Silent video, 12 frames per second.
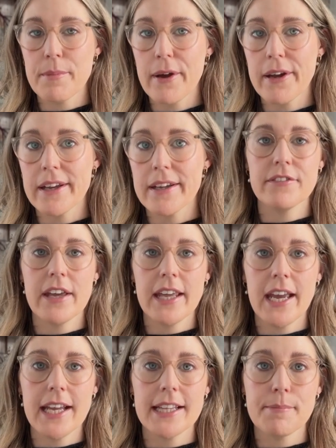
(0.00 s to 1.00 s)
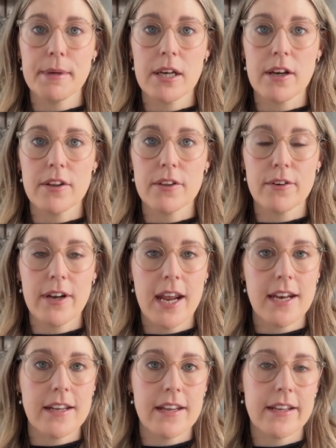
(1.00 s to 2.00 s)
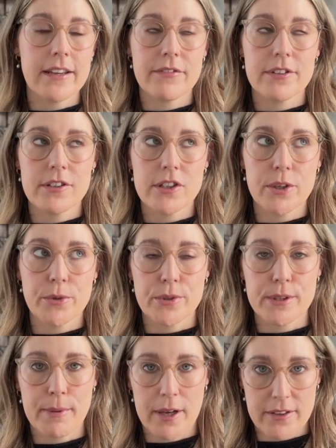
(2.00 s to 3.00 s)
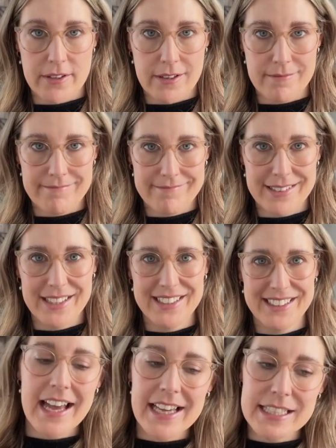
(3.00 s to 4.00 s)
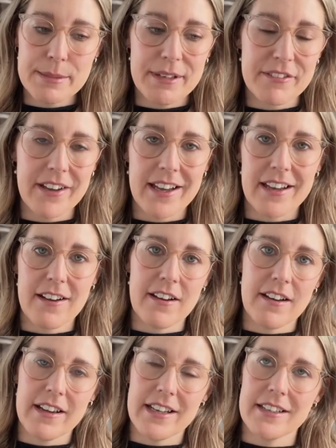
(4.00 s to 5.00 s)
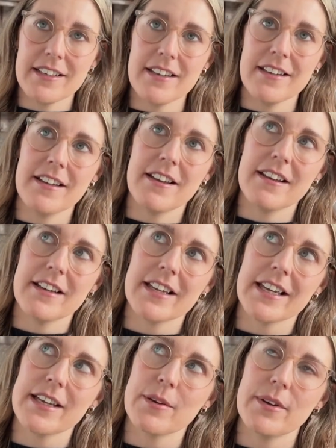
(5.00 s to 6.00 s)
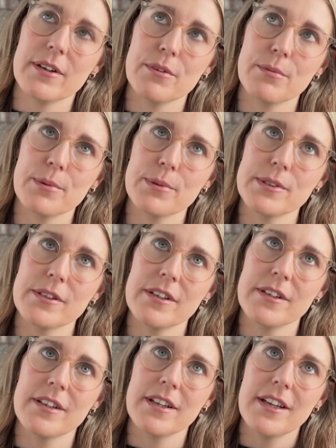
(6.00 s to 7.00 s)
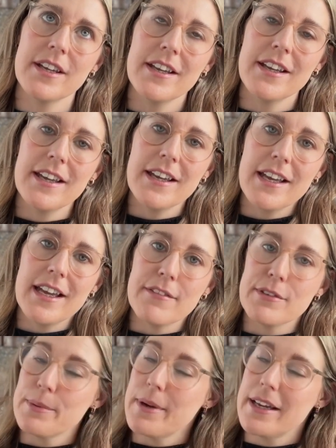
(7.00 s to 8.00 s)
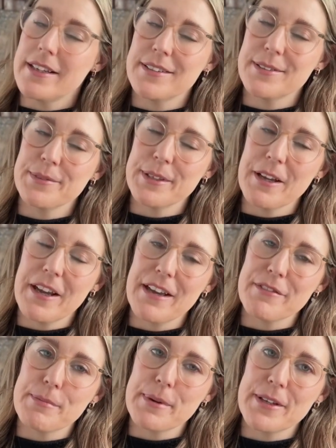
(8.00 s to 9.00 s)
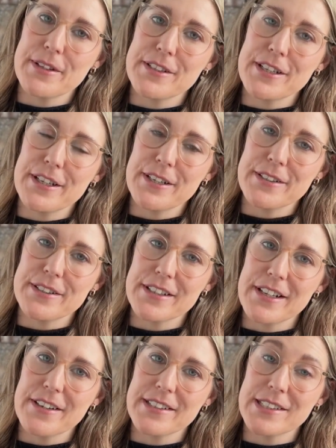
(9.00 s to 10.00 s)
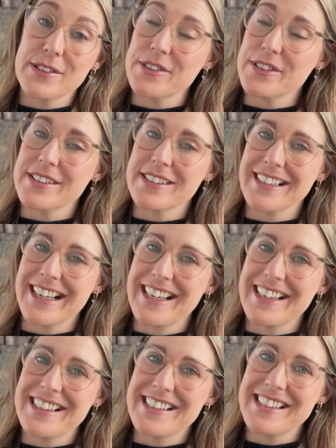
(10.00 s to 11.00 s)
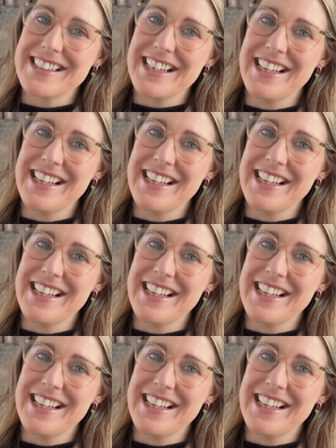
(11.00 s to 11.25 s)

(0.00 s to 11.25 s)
might vacate the bath on any given children's bath time. And to be fair, I get quite a lot of water everywhere when I have a bath too, so it's not just the kids.